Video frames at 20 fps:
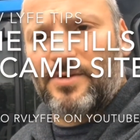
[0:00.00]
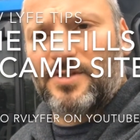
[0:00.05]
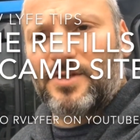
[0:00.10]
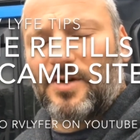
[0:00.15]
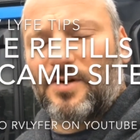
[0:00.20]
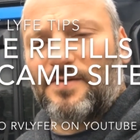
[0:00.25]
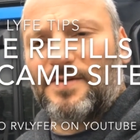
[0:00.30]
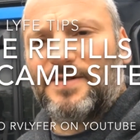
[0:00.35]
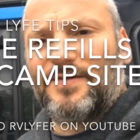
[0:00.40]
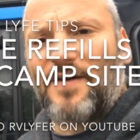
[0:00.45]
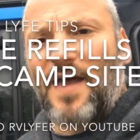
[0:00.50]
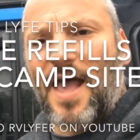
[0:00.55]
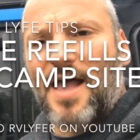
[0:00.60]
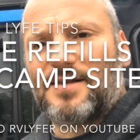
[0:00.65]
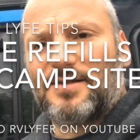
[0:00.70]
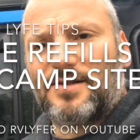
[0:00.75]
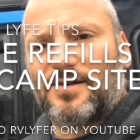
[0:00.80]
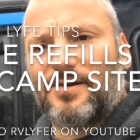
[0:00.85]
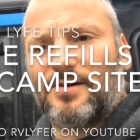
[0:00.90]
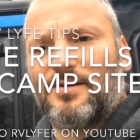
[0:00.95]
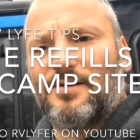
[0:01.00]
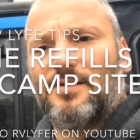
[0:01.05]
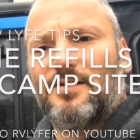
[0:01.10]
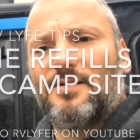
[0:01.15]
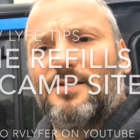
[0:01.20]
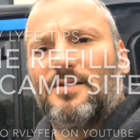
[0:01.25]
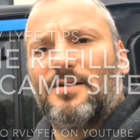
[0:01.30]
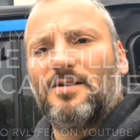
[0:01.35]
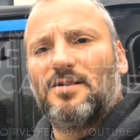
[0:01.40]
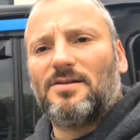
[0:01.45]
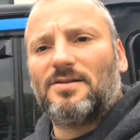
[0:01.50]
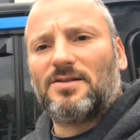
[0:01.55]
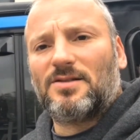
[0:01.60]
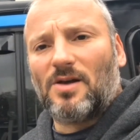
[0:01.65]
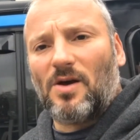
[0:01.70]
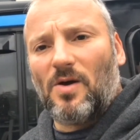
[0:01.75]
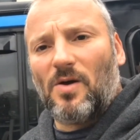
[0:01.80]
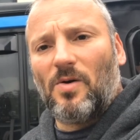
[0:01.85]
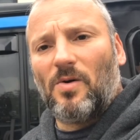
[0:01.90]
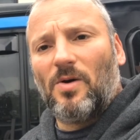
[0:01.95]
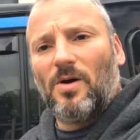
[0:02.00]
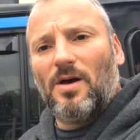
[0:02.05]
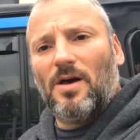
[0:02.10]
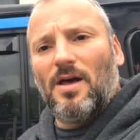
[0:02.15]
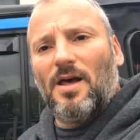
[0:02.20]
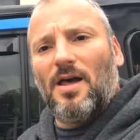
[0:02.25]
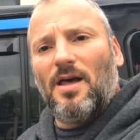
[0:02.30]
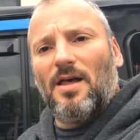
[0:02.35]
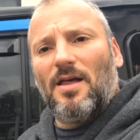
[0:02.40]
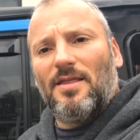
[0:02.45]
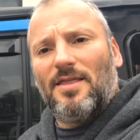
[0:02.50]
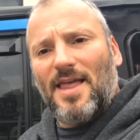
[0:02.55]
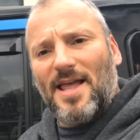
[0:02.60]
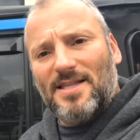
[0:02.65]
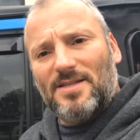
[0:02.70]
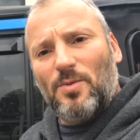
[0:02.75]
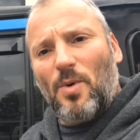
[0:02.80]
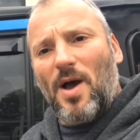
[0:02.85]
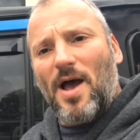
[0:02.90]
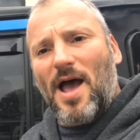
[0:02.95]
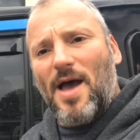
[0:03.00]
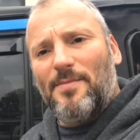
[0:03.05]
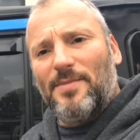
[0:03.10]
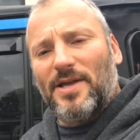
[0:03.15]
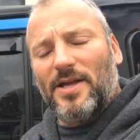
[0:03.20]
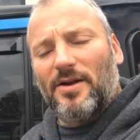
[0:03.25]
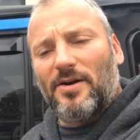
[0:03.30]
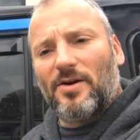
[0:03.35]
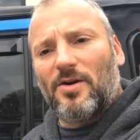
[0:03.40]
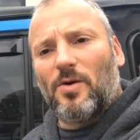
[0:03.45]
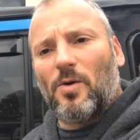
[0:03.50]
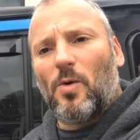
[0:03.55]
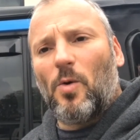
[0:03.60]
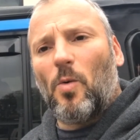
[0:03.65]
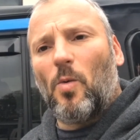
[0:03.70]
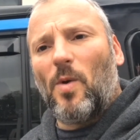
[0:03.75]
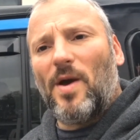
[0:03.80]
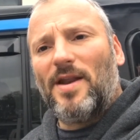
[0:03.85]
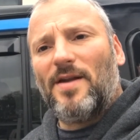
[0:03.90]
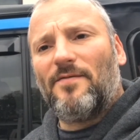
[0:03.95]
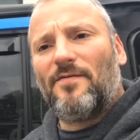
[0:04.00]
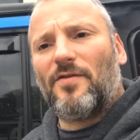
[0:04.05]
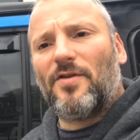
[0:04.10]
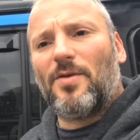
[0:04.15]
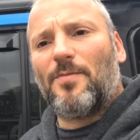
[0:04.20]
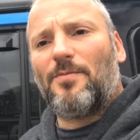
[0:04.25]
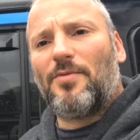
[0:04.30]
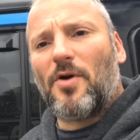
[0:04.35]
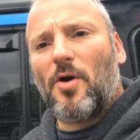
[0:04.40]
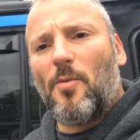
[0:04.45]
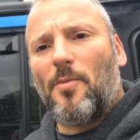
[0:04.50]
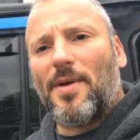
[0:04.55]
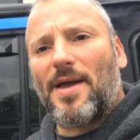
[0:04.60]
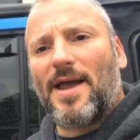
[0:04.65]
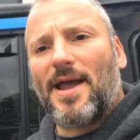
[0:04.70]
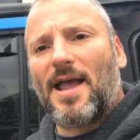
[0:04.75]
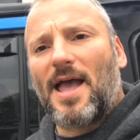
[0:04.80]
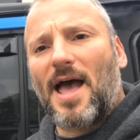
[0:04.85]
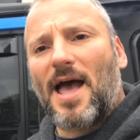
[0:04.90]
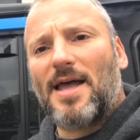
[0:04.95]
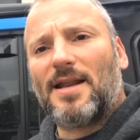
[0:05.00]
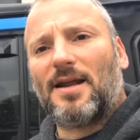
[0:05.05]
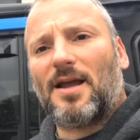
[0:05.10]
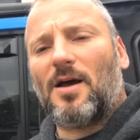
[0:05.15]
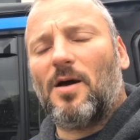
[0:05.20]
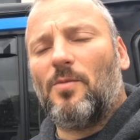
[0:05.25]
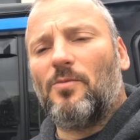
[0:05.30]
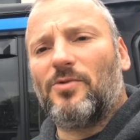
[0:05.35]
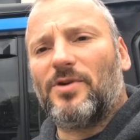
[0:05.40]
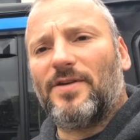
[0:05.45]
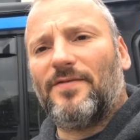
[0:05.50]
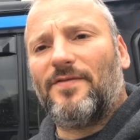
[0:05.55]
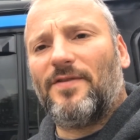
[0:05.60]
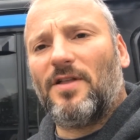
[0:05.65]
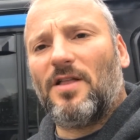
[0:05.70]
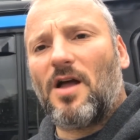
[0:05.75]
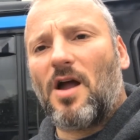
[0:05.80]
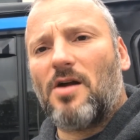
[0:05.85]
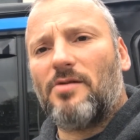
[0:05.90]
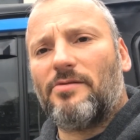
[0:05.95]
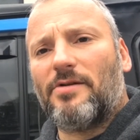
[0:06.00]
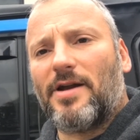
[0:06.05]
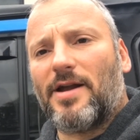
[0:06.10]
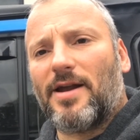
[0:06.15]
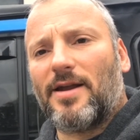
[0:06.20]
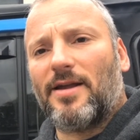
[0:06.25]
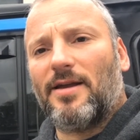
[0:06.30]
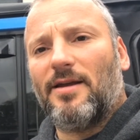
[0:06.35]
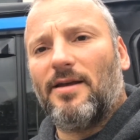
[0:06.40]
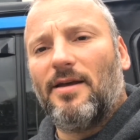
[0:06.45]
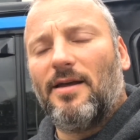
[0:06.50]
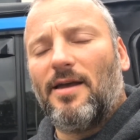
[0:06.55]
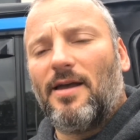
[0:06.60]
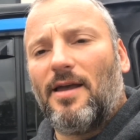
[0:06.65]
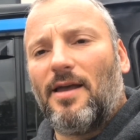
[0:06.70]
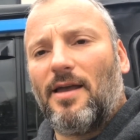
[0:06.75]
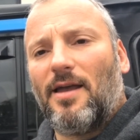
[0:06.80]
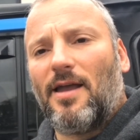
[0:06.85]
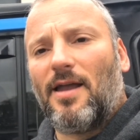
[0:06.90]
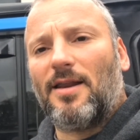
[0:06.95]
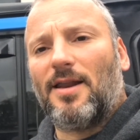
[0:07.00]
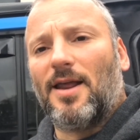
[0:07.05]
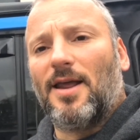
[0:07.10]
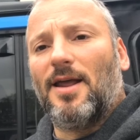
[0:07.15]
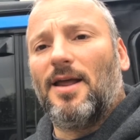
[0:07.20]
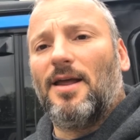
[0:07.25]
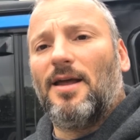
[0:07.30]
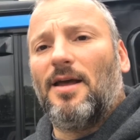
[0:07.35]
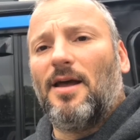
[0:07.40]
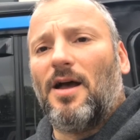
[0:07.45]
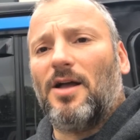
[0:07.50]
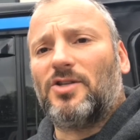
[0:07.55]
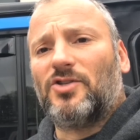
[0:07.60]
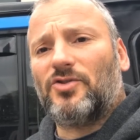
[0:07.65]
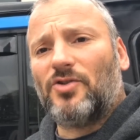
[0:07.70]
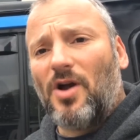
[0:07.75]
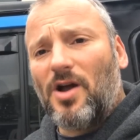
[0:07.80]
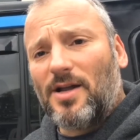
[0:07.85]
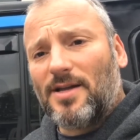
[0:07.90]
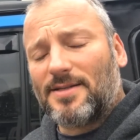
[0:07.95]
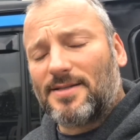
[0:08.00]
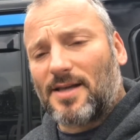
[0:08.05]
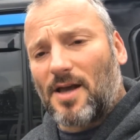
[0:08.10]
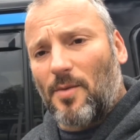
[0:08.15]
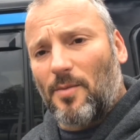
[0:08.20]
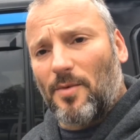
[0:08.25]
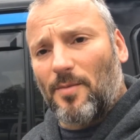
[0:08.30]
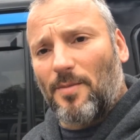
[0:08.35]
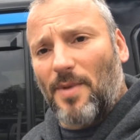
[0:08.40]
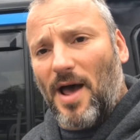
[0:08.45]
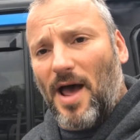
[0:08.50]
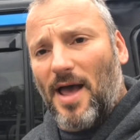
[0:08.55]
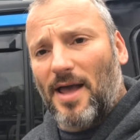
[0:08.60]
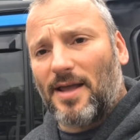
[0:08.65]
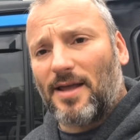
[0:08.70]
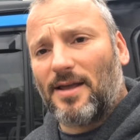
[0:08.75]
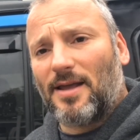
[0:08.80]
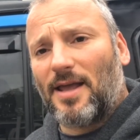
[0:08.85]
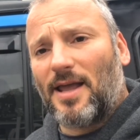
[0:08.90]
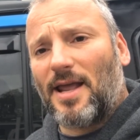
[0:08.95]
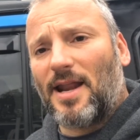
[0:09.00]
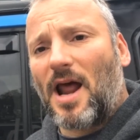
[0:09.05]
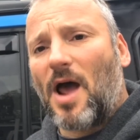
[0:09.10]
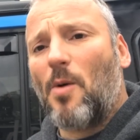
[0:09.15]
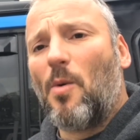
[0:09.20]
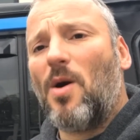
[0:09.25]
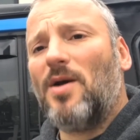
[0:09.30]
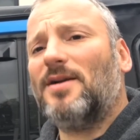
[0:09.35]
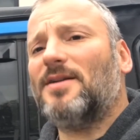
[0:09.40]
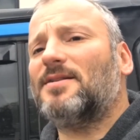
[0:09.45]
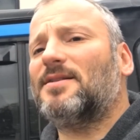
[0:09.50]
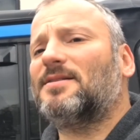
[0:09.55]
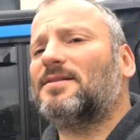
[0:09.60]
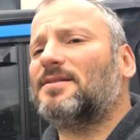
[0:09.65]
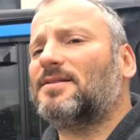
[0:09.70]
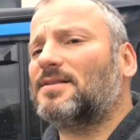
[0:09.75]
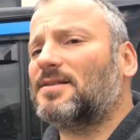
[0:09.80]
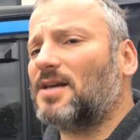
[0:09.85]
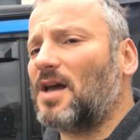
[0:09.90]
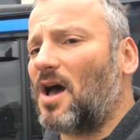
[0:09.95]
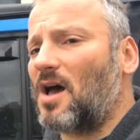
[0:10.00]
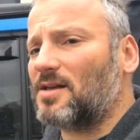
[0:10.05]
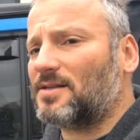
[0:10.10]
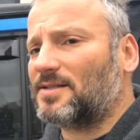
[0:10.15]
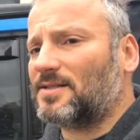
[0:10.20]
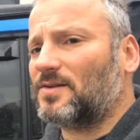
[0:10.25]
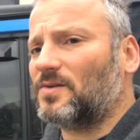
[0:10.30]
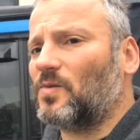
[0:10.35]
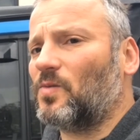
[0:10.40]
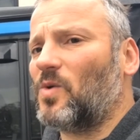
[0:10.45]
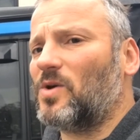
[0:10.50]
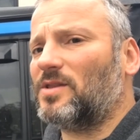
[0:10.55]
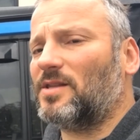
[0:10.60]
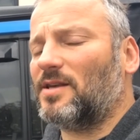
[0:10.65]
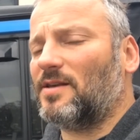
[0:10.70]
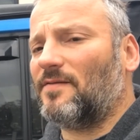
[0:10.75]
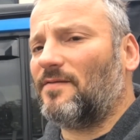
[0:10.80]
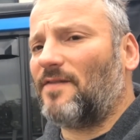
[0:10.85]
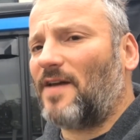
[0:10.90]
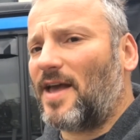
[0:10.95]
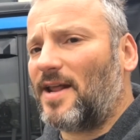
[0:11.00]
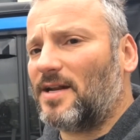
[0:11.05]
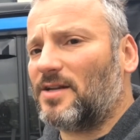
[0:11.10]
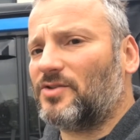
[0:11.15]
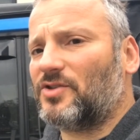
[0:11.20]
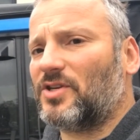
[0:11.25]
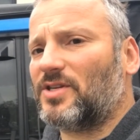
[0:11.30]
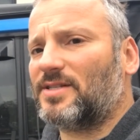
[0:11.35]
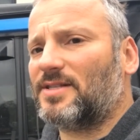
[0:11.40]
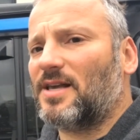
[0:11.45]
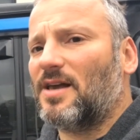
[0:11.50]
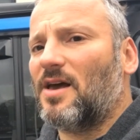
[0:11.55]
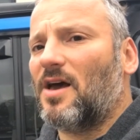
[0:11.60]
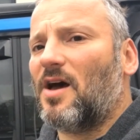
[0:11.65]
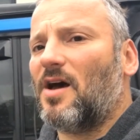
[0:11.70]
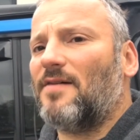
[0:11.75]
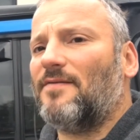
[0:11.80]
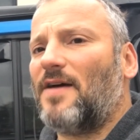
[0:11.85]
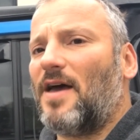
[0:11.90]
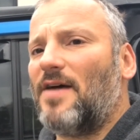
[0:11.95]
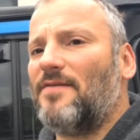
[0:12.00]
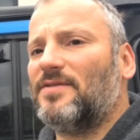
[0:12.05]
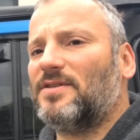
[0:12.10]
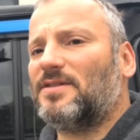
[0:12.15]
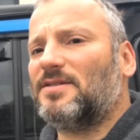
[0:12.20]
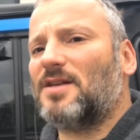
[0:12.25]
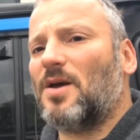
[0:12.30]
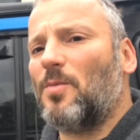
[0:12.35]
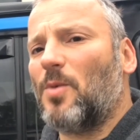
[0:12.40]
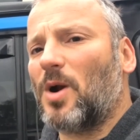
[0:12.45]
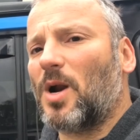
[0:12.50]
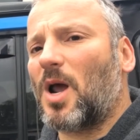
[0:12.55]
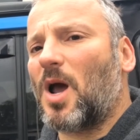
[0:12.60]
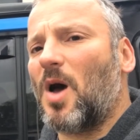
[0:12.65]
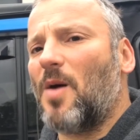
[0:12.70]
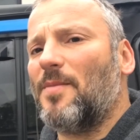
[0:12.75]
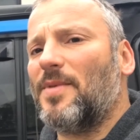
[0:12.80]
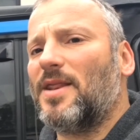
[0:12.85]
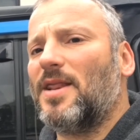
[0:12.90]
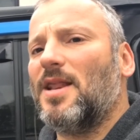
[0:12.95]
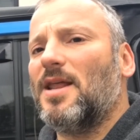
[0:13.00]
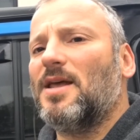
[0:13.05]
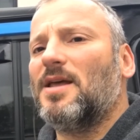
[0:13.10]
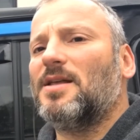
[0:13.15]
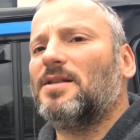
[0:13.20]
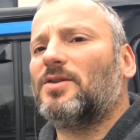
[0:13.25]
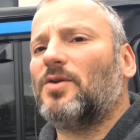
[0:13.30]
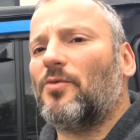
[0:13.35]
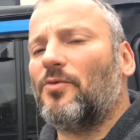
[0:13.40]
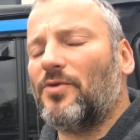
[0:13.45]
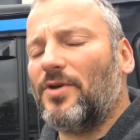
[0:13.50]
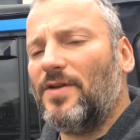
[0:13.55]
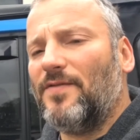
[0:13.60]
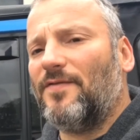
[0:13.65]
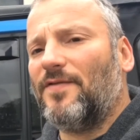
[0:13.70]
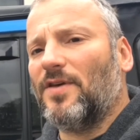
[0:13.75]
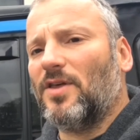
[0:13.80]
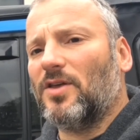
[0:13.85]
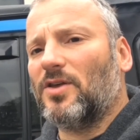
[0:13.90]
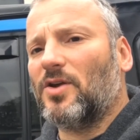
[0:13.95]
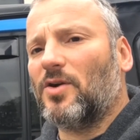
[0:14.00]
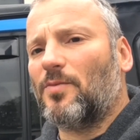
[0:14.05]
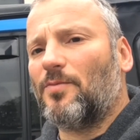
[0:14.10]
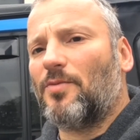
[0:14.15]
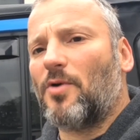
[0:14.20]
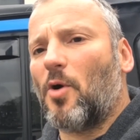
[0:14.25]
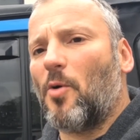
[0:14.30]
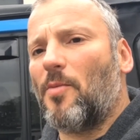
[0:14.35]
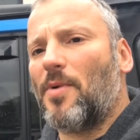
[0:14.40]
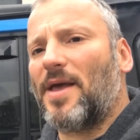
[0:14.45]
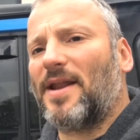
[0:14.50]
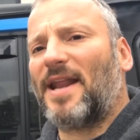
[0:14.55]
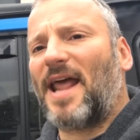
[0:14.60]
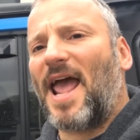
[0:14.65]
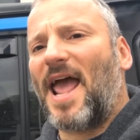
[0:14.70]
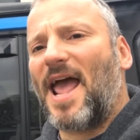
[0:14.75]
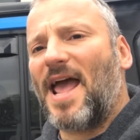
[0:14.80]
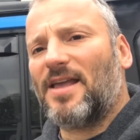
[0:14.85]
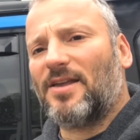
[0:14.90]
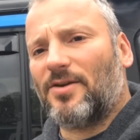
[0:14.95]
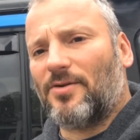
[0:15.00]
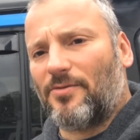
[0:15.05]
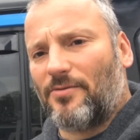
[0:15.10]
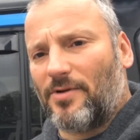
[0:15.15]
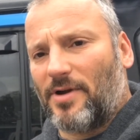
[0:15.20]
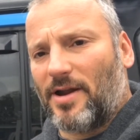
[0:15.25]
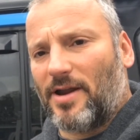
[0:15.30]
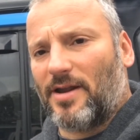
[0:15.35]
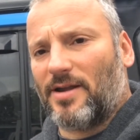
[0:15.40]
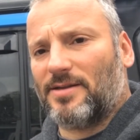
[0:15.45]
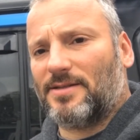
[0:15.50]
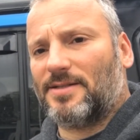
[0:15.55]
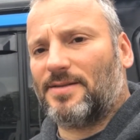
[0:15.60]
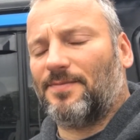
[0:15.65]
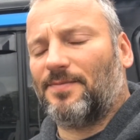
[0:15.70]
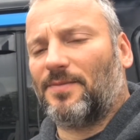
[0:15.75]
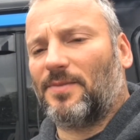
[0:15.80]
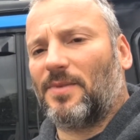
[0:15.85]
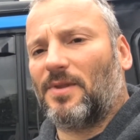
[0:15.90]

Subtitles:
reserves faster. So that's why I'm here, waiting for the propane guy to come refill our rig. And a truck is coming by, and I want to discuss what the advantages of having someone coming to refill your propane at your rig is.